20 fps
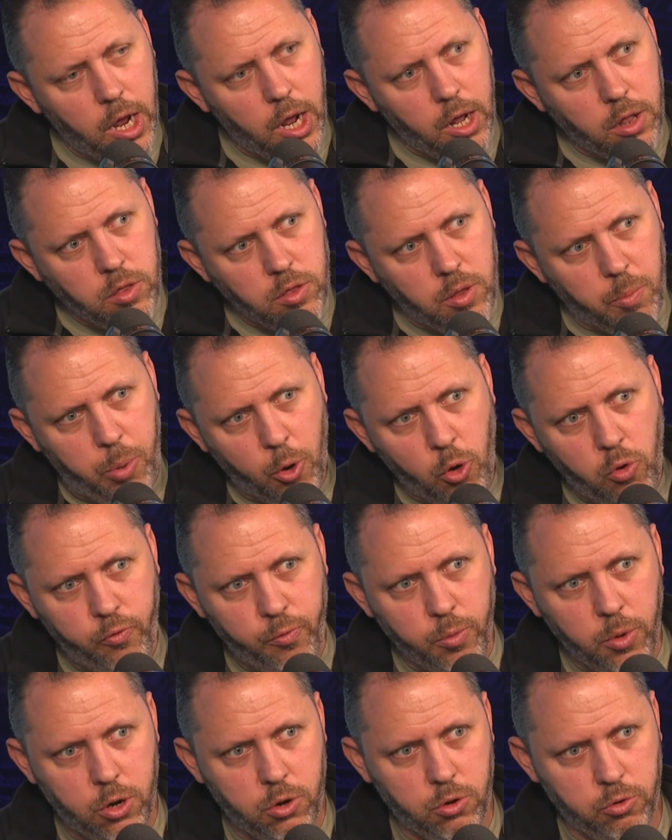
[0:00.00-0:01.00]
The ball from
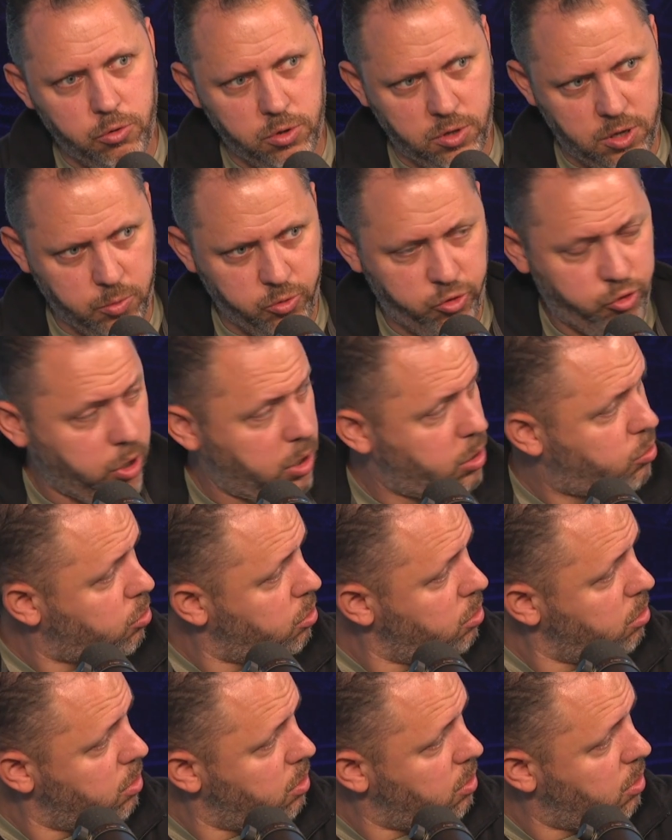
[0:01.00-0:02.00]
the corner has come straight through.
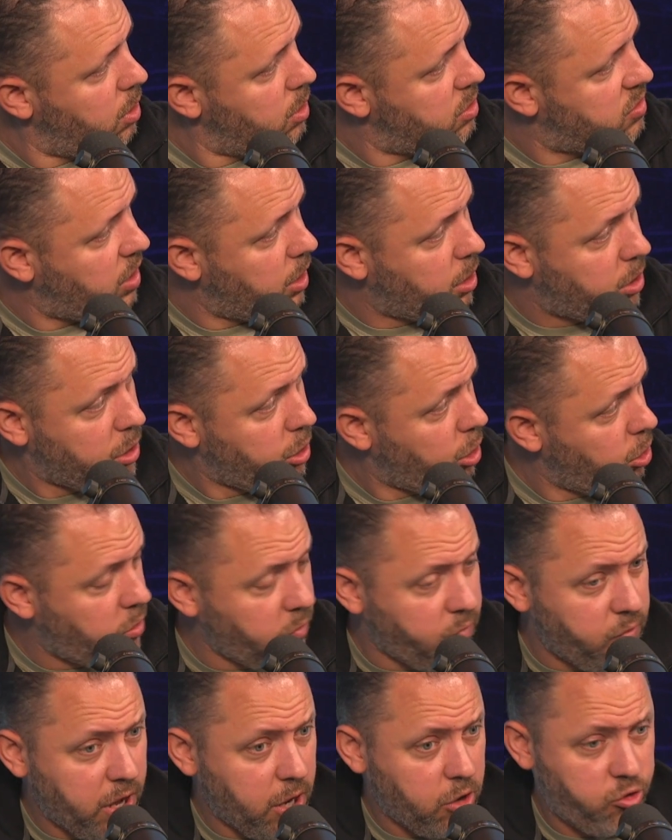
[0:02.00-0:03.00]
It's taken no
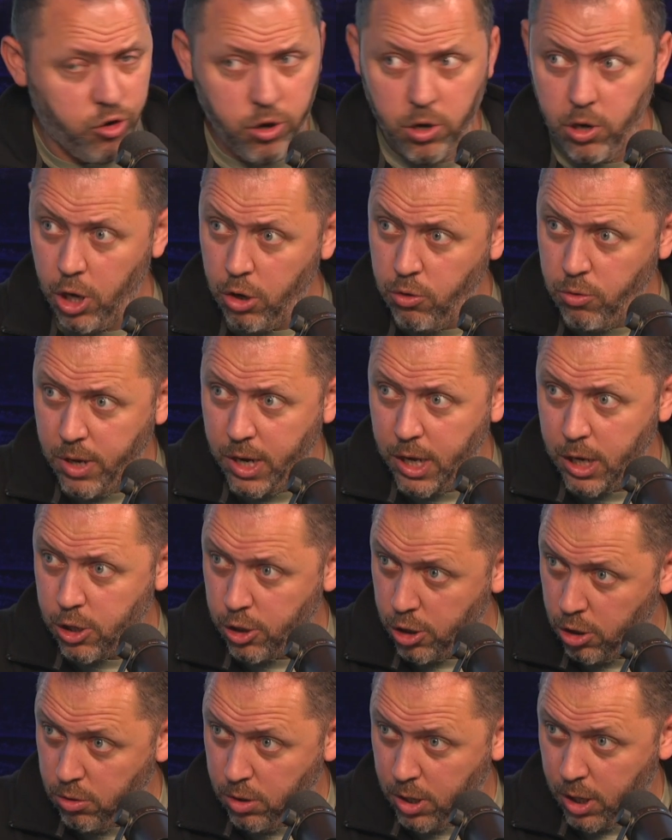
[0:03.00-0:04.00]
deflection, no nick,
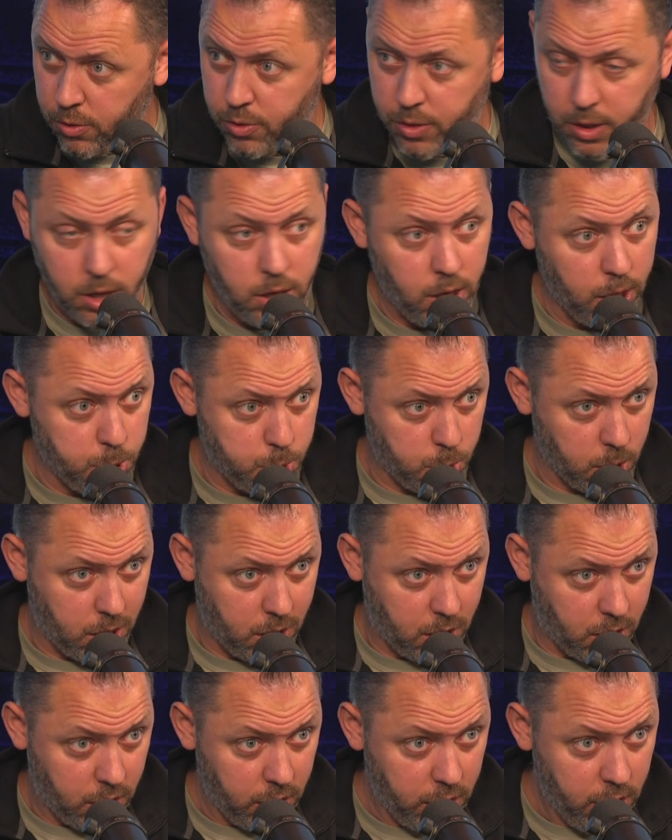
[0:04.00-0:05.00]
no nothing. It's a
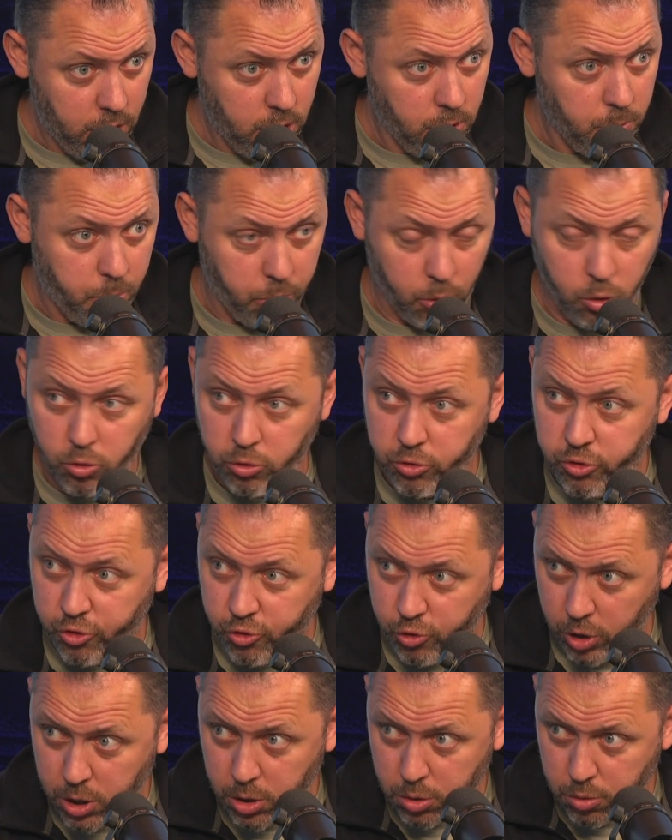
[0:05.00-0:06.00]
clean ball
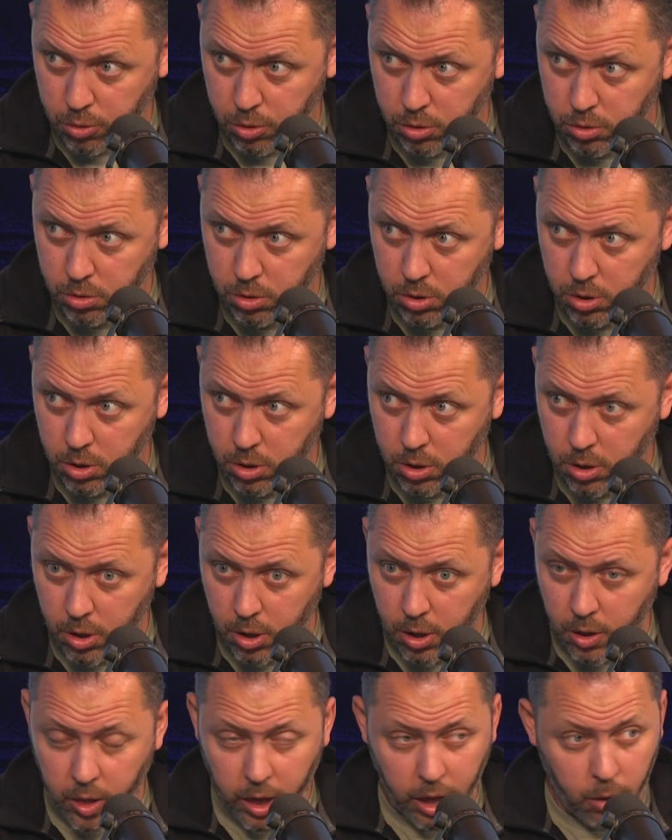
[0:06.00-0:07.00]
straight through.
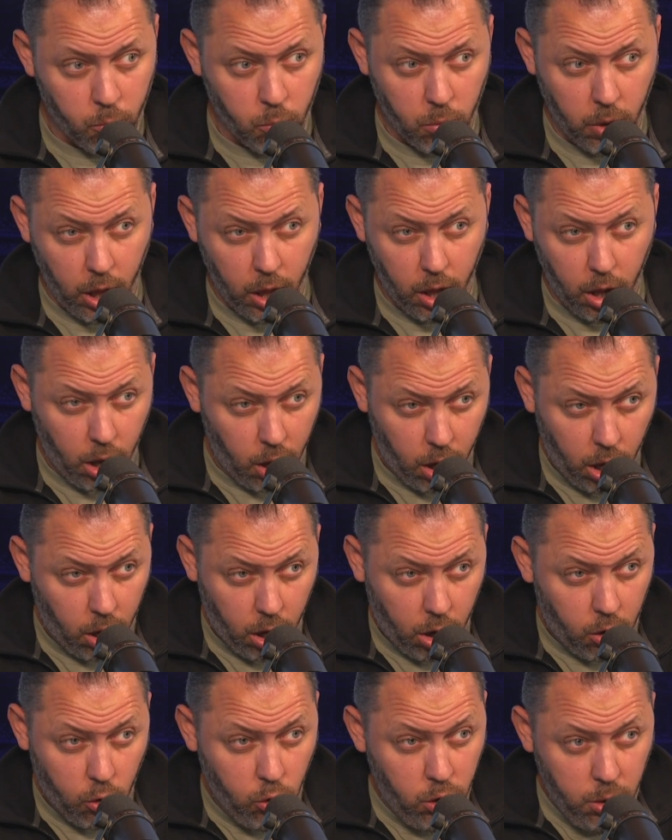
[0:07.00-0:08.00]
And
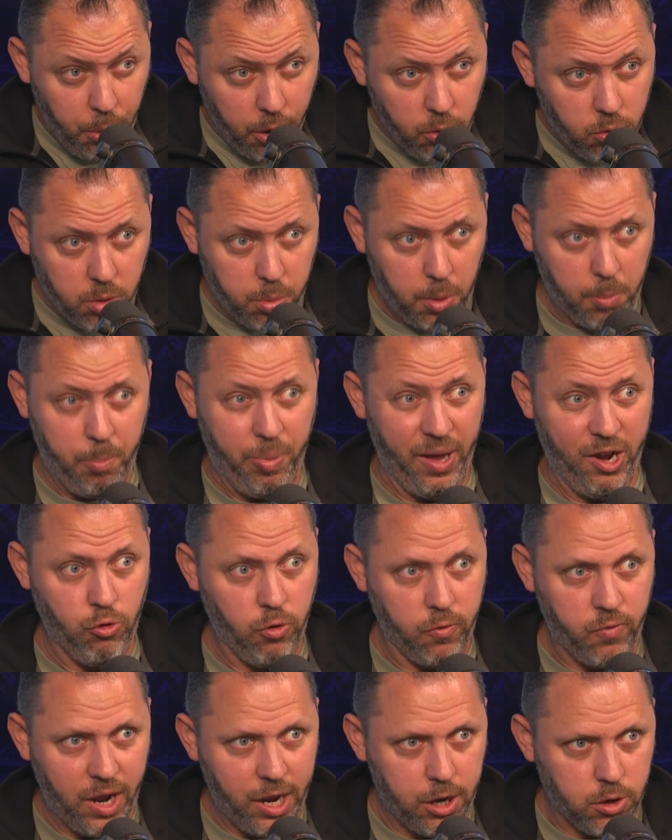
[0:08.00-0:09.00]
Højbjerg would have been better
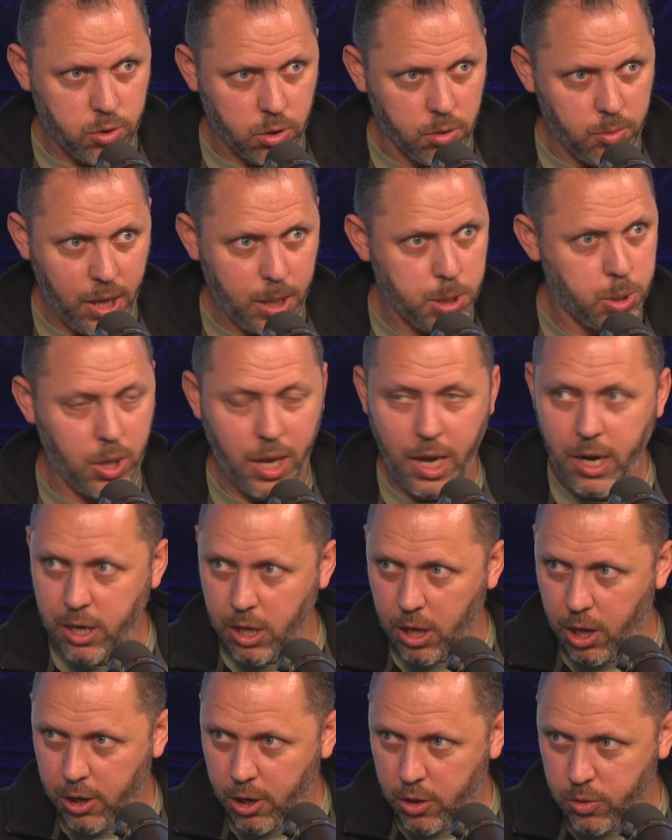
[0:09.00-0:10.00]
off letting Tomiyasu head it.
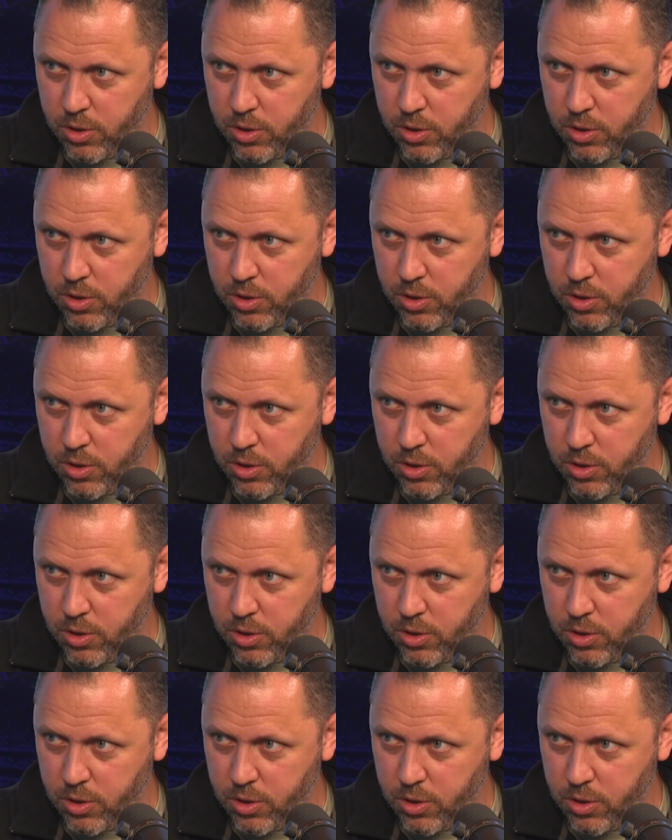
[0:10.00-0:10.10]
I don't think